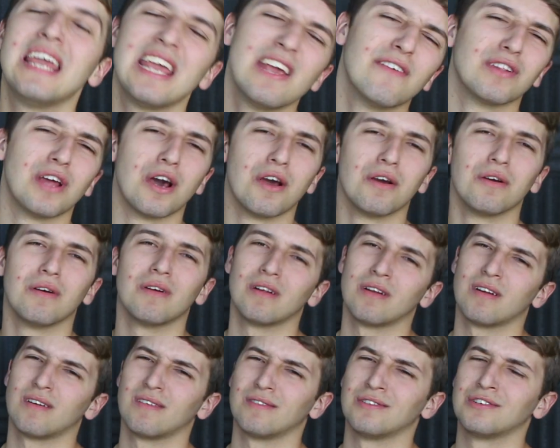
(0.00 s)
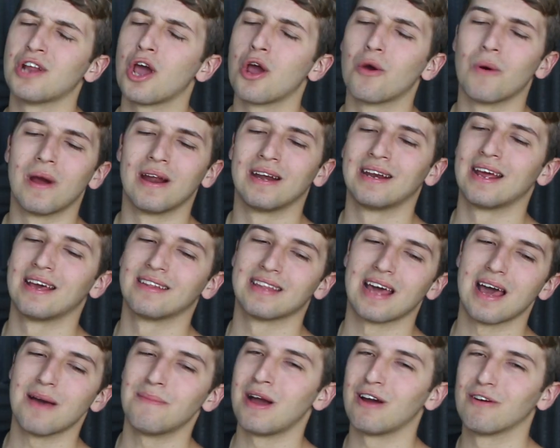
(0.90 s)
Even though nowhere near
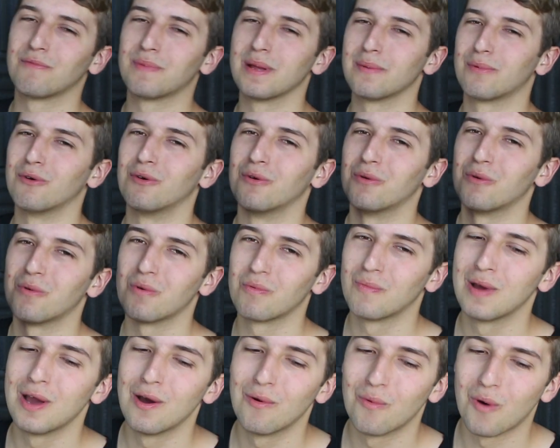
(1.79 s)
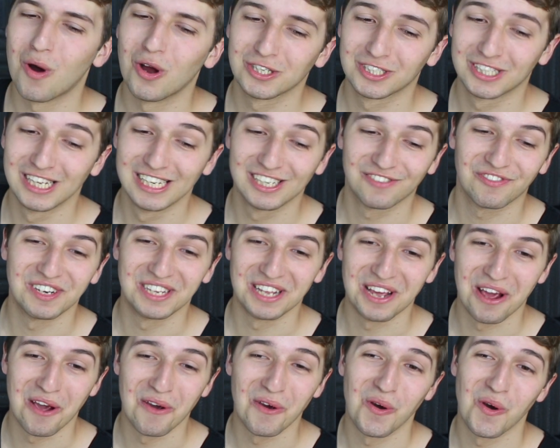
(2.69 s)
that amount of people will watch this
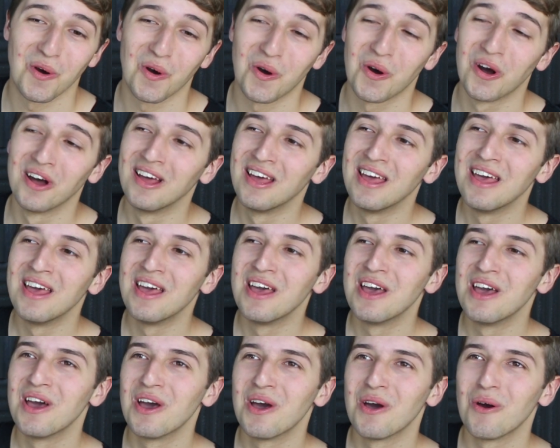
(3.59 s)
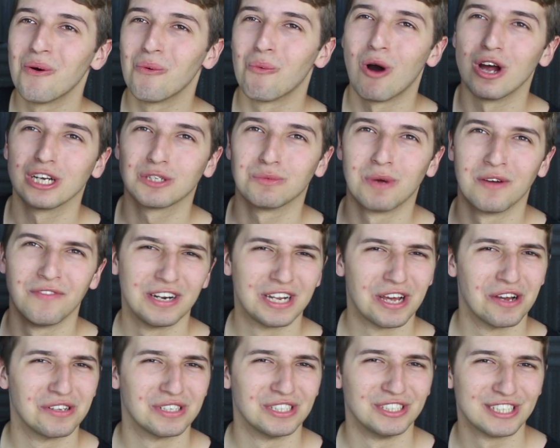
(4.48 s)
video or watch my
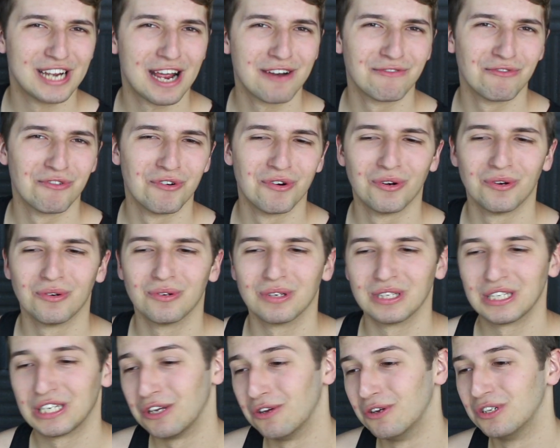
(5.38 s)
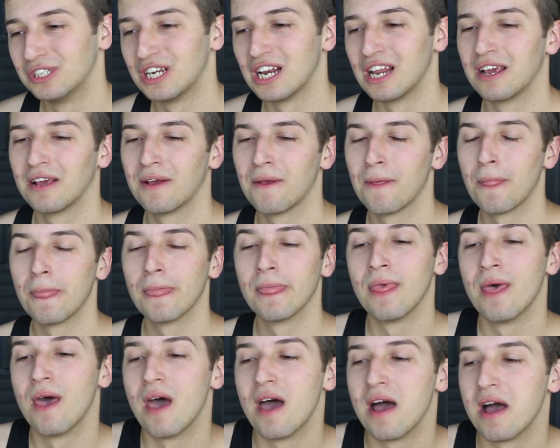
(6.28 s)
videos in general, usually.
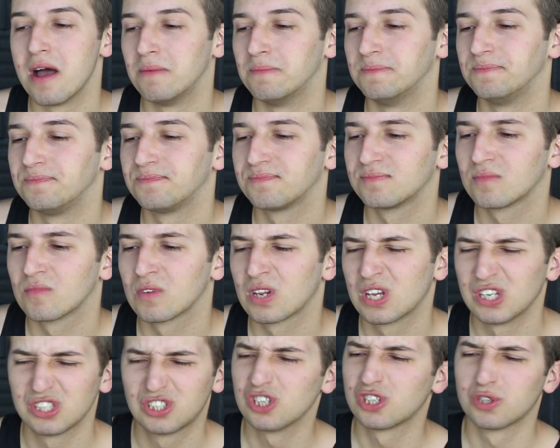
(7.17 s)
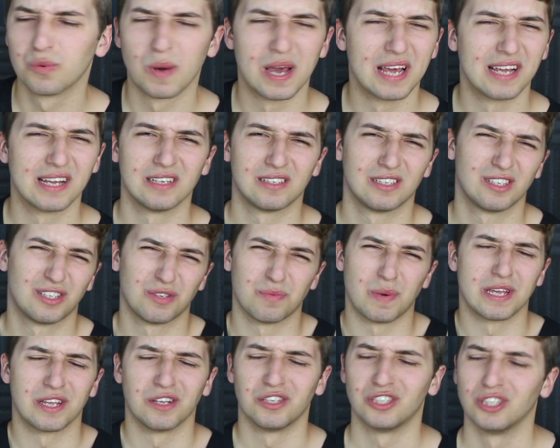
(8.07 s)
It's just the way it is, it's
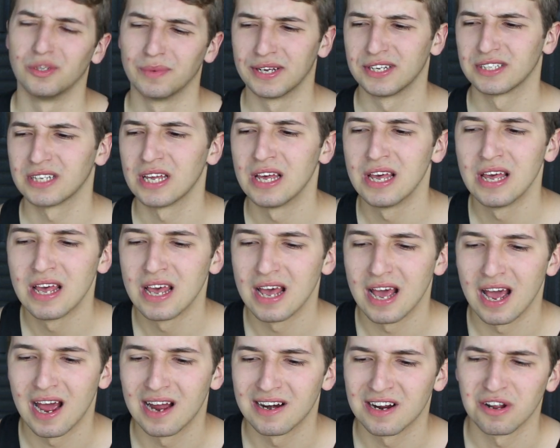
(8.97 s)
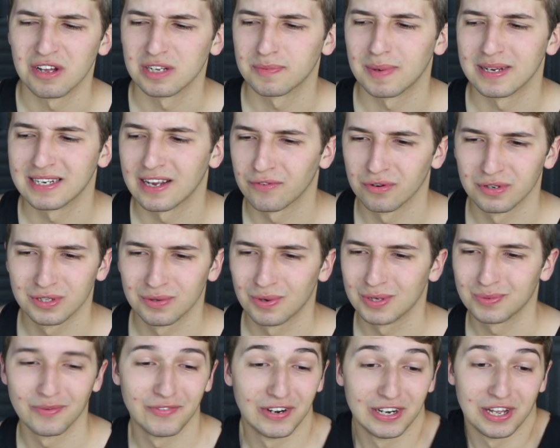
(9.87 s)
the way YouTube is, and I don't expect everyone to
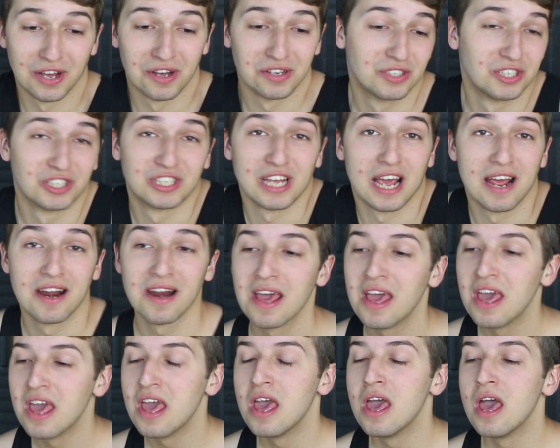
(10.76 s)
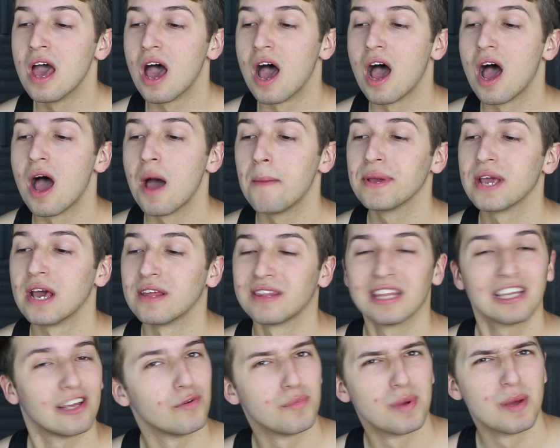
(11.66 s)
watch my videos, just saying. But yeah,
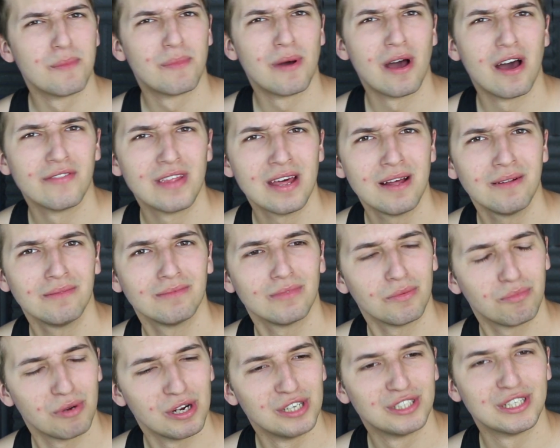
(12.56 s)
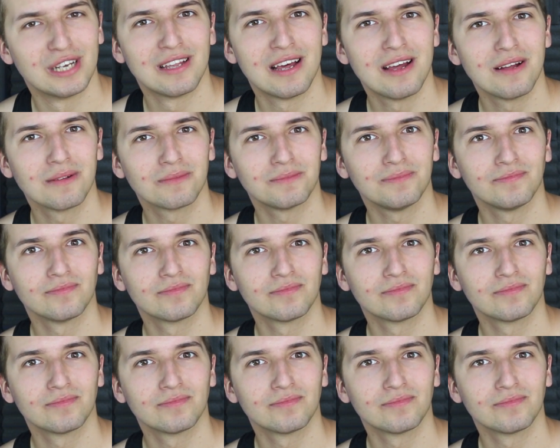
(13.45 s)
thank you for being part of that, appreciate that.